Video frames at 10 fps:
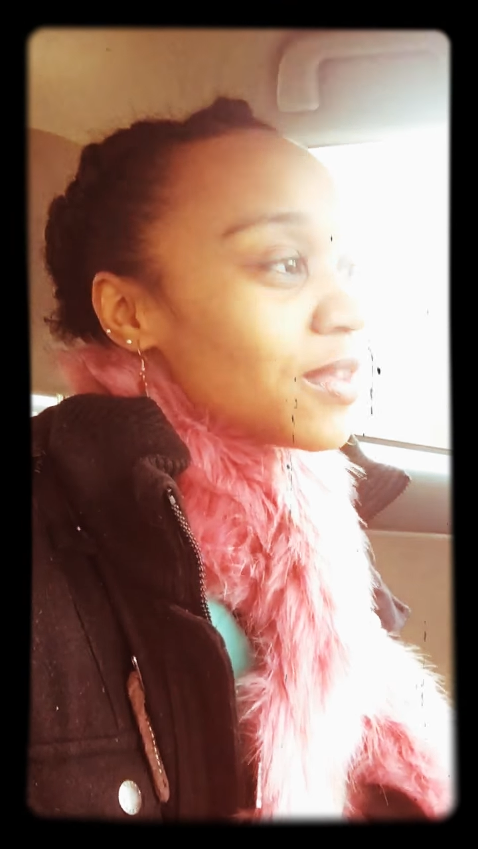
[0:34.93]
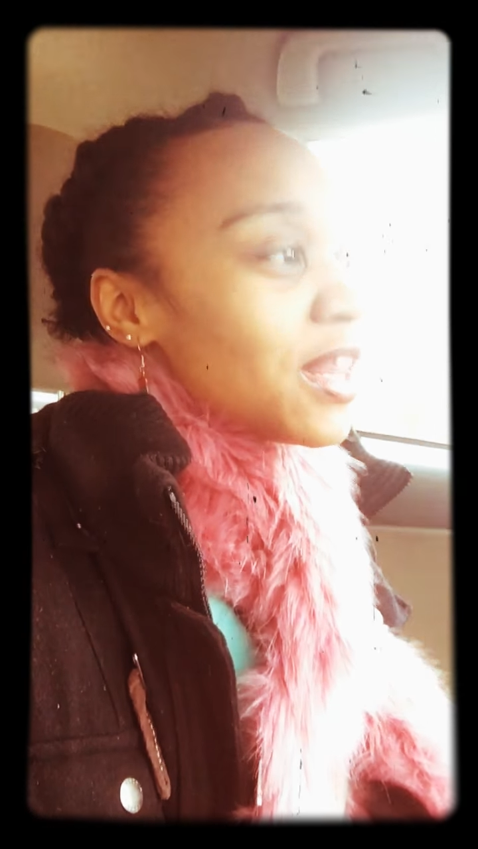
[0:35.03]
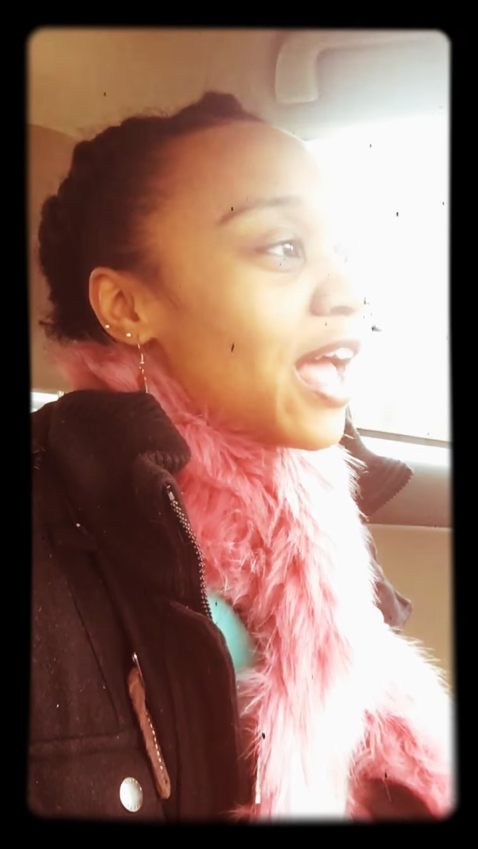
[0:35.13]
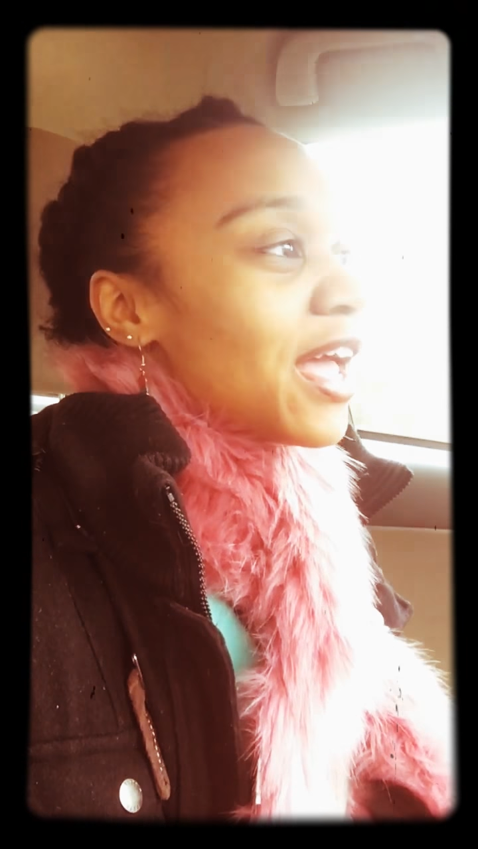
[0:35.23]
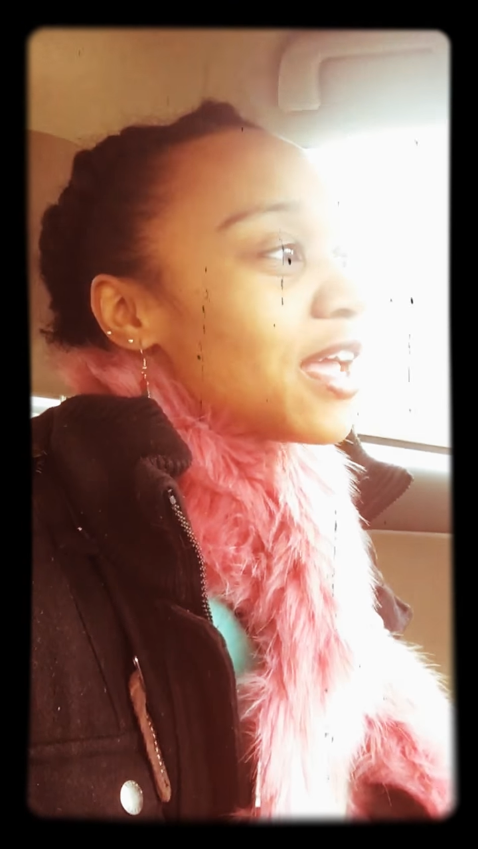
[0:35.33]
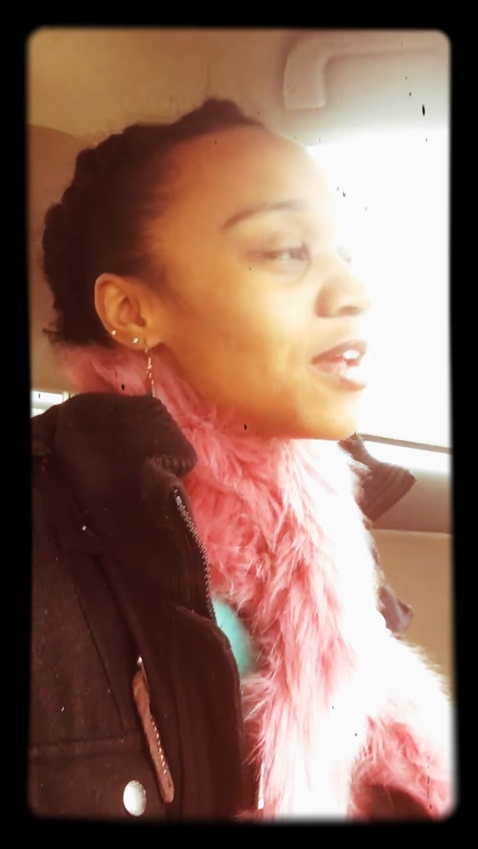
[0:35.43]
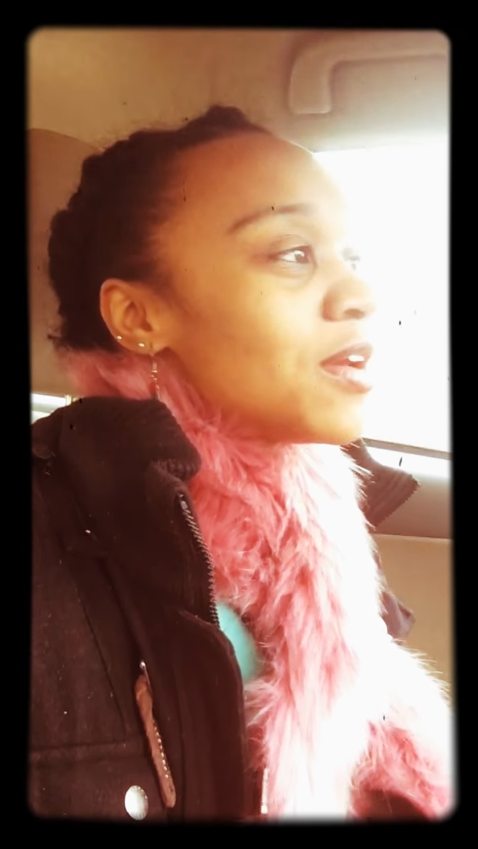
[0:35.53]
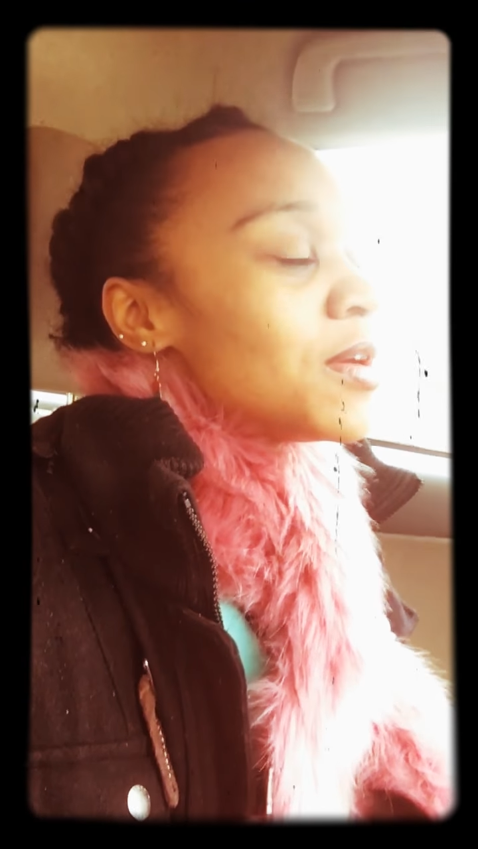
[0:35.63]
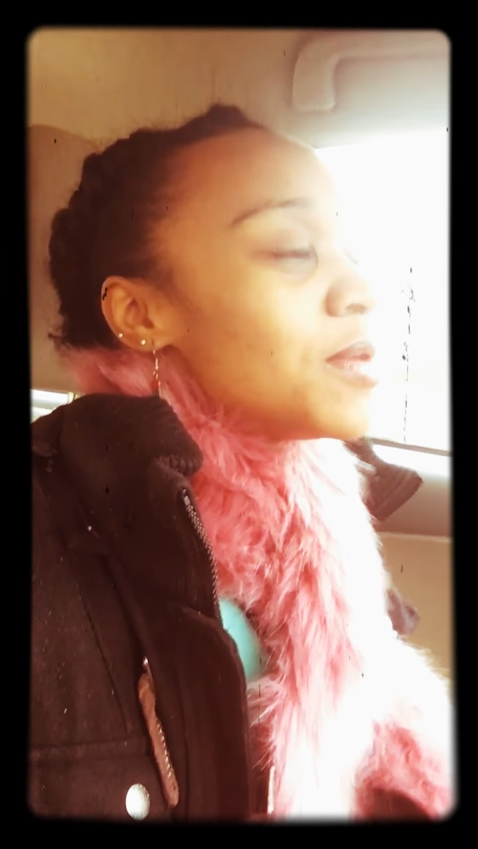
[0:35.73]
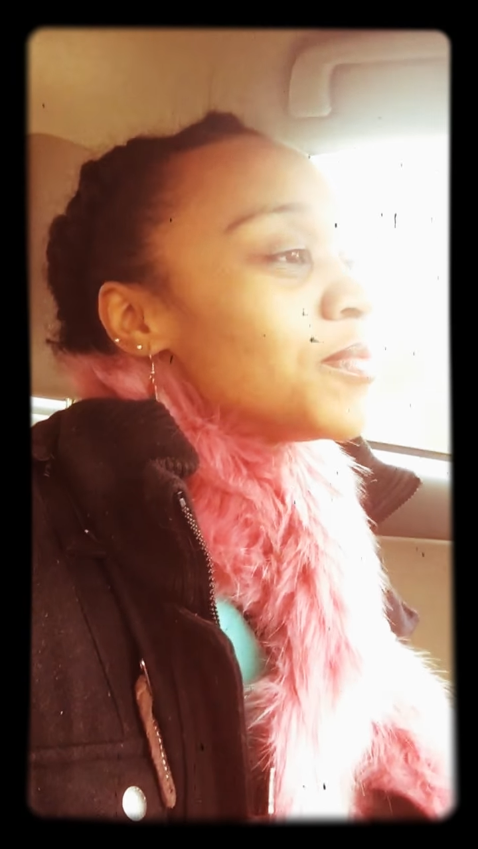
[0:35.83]
Like,
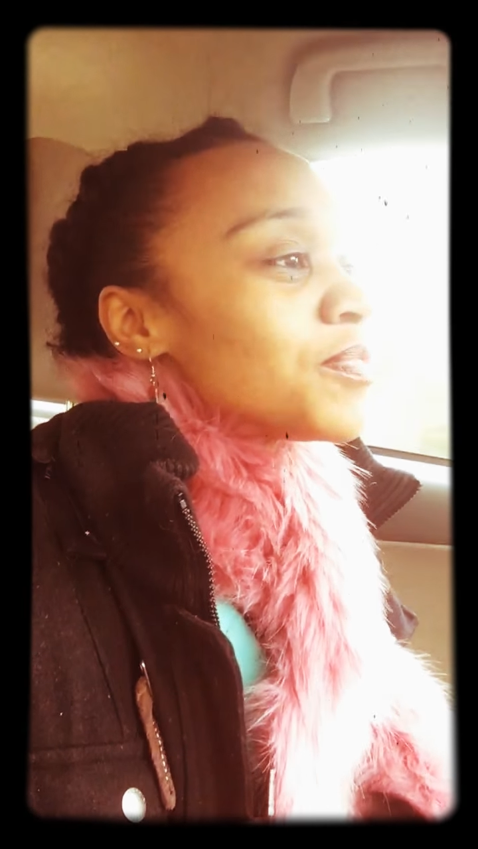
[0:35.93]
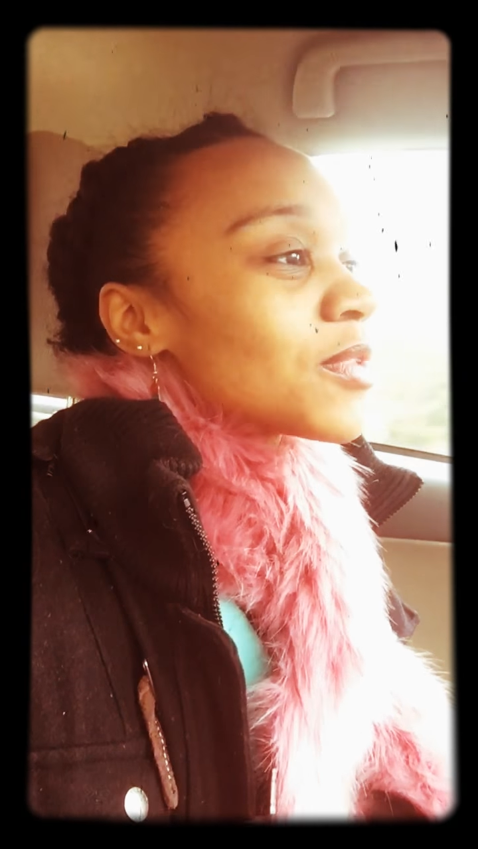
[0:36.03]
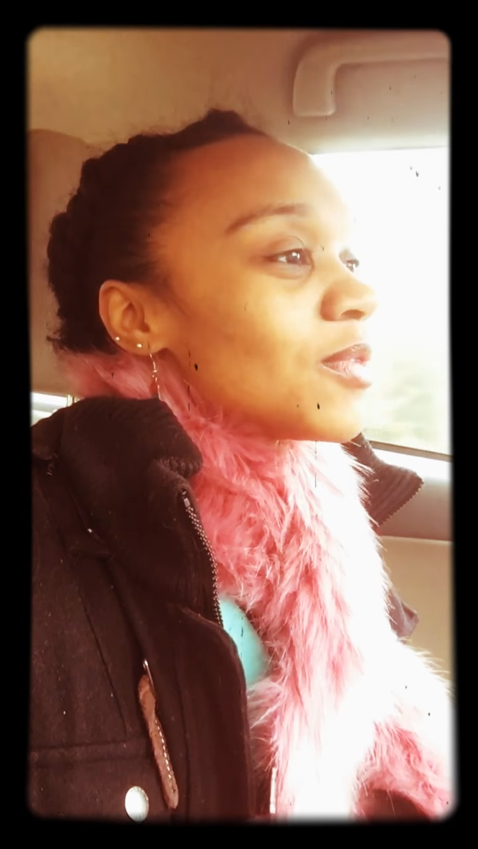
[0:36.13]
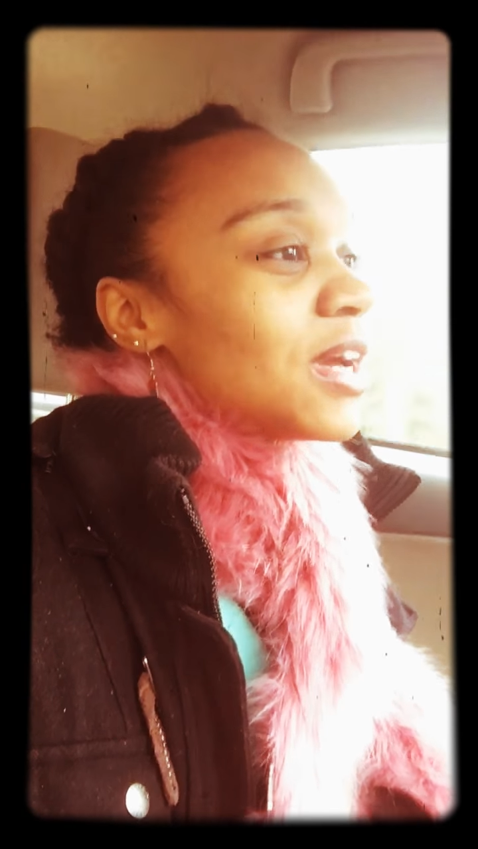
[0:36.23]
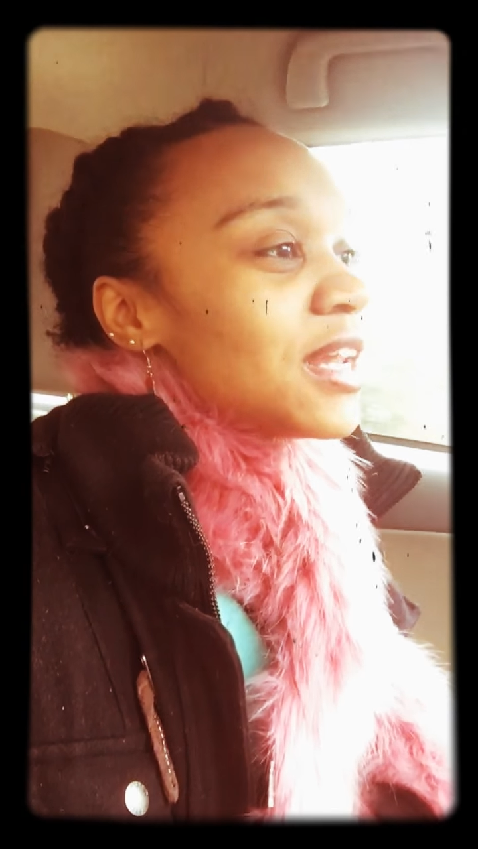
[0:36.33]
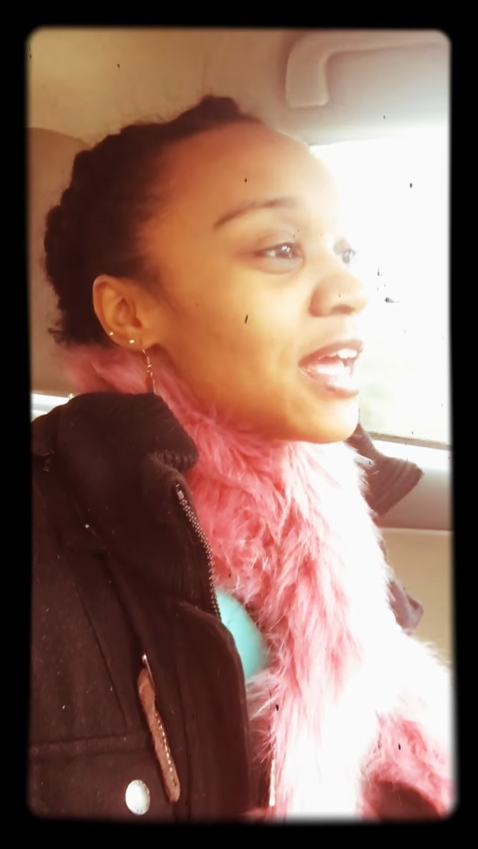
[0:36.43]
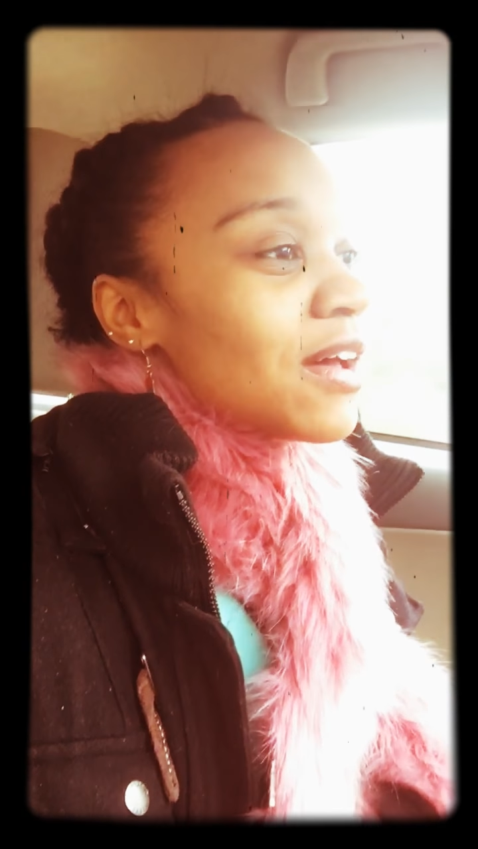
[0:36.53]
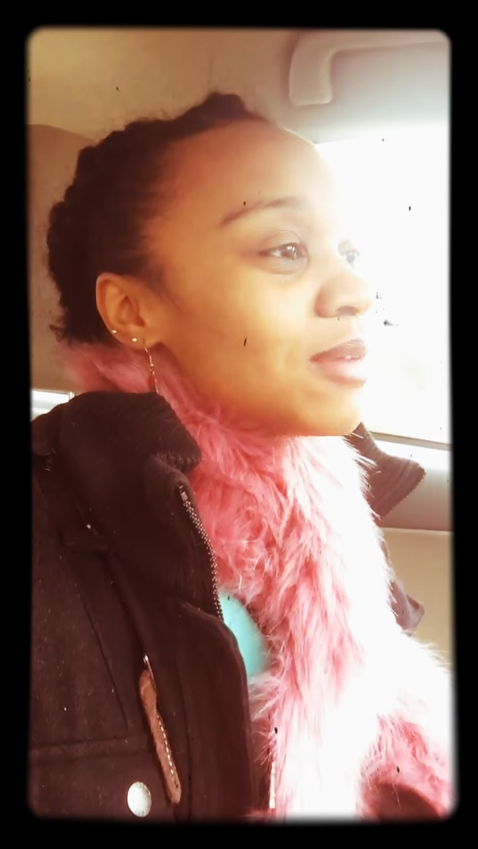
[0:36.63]
right now